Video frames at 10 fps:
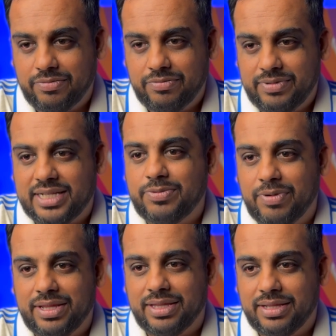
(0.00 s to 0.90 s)
that's
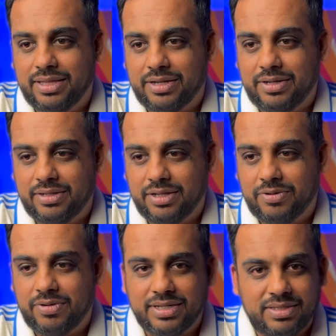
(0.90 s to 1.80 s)
where the
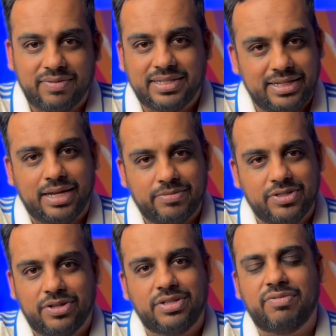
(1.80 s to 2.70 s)
crux of this game
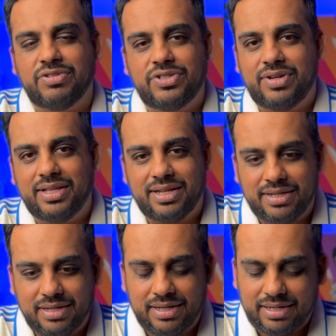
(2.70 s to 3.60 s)
was lost for
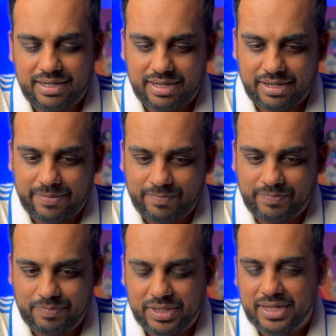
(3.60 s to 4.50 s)
Australia.
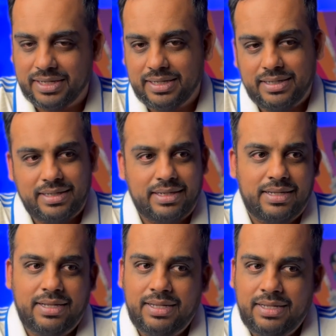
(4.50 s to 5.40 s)
But
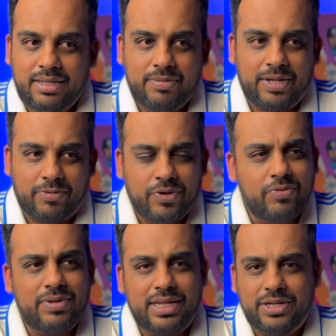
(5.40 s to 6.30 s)
man,
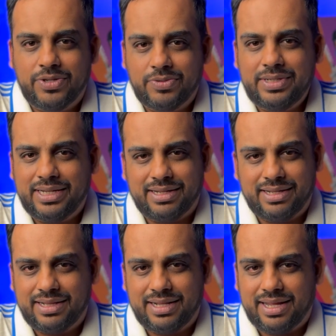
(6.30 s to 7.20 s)
what were they doing
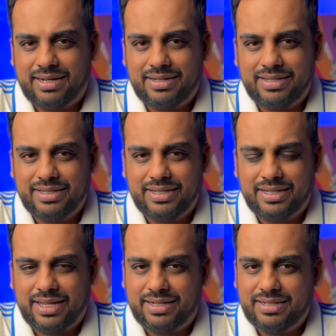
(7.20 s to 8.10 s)
in that
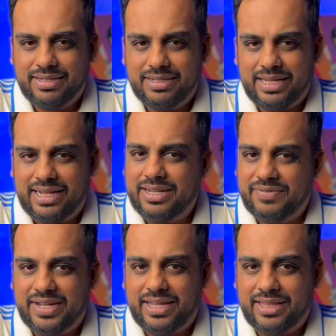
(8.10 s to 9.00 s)
end
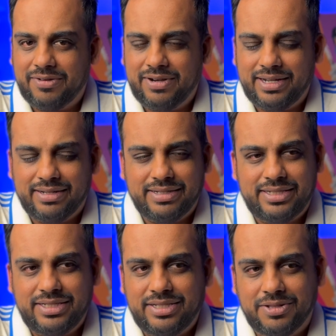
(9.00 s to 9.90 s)
of day 3? It
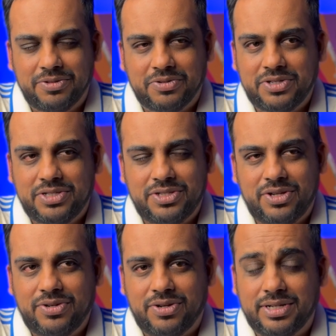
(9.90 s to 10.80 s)
just looked
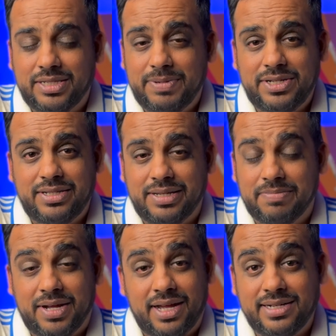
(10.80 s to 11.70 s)
so odd, especially
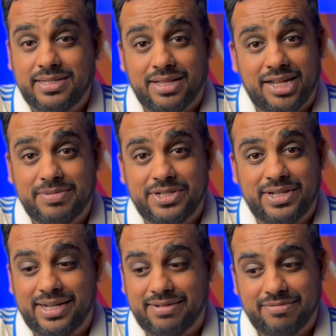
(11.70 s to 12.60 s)
Marnus
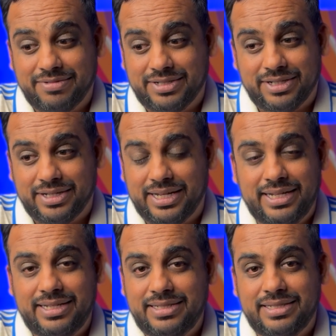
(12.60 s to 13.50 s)
Labushagne. Wow,
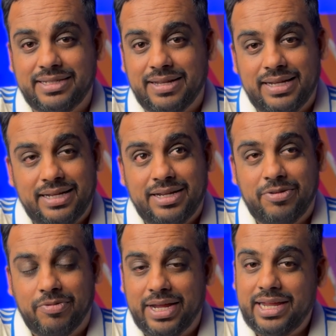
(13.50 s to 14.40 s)

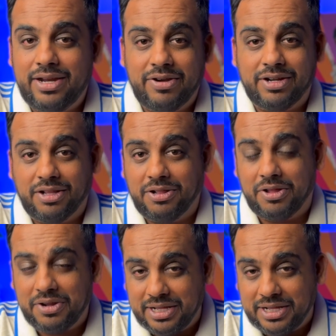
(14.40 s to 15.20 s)
we're hearing a lot